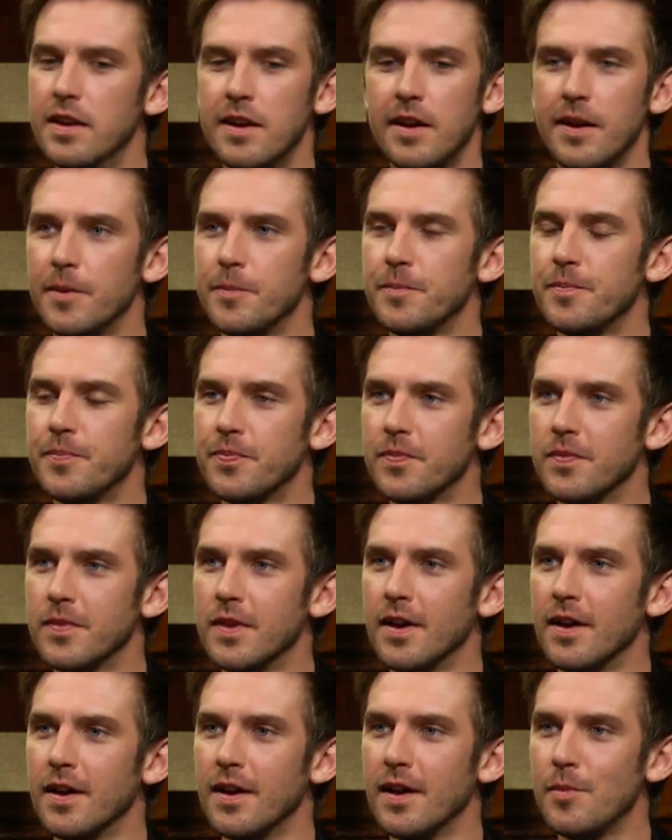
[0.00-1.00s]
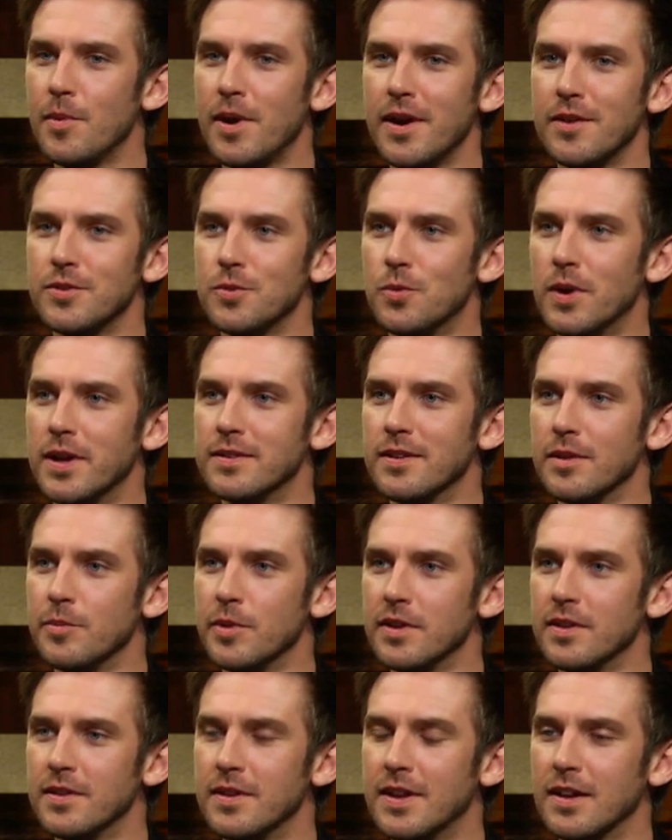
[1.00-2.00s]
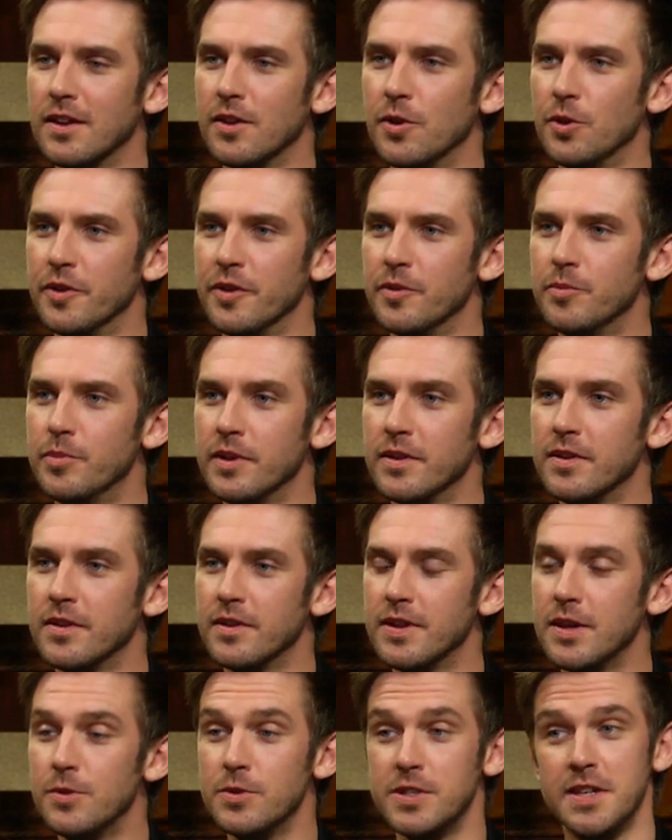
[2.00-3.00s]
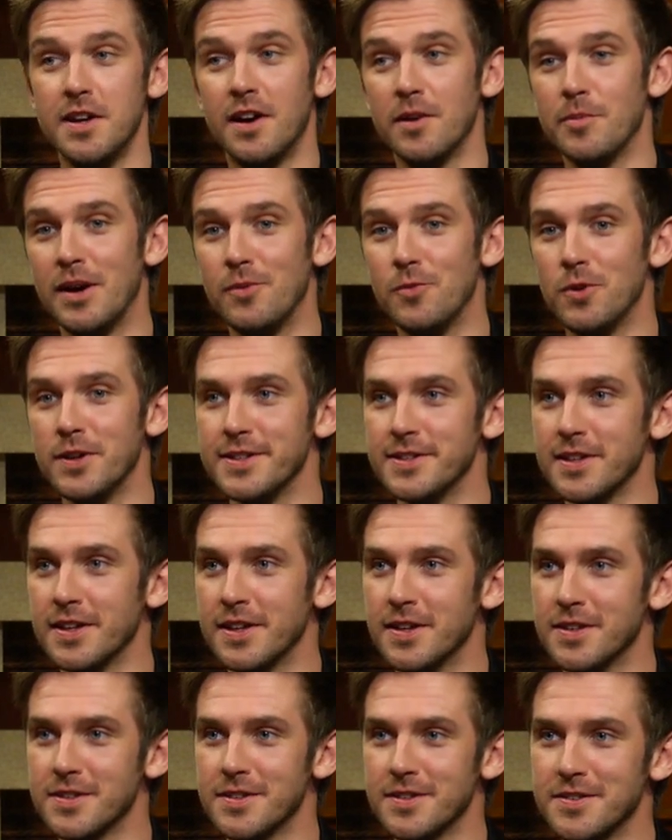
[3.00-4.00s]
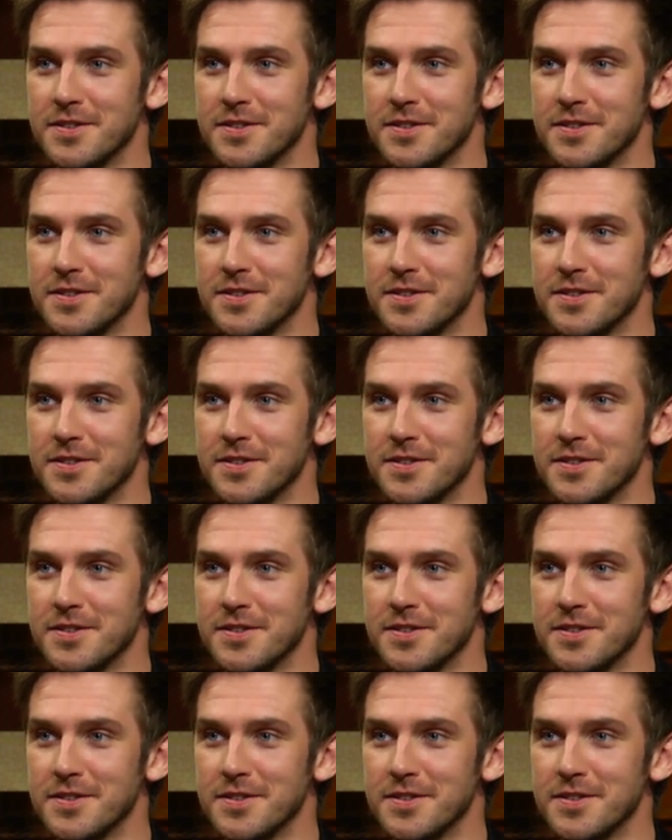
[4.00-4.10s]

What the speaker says: Yeah, I might have to wait till I'm a little older, but he was a young man once, I guess.